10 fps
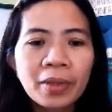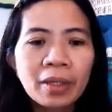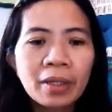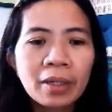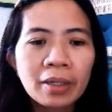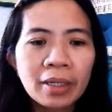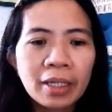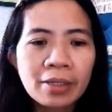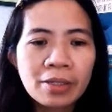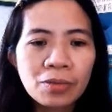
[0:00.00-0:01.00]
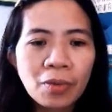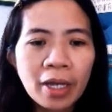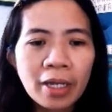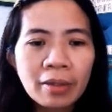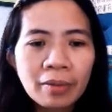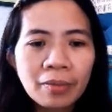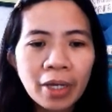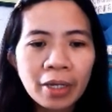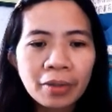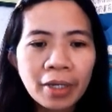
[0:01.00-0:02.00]
okay, this one, we are
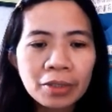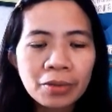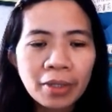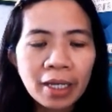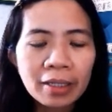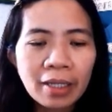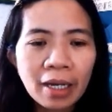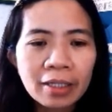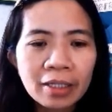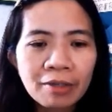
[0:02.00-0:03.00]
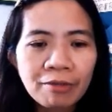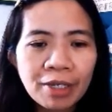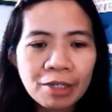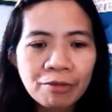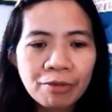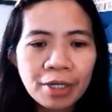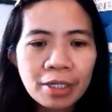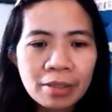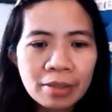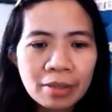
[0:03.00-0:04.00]
going to get the additive inverse.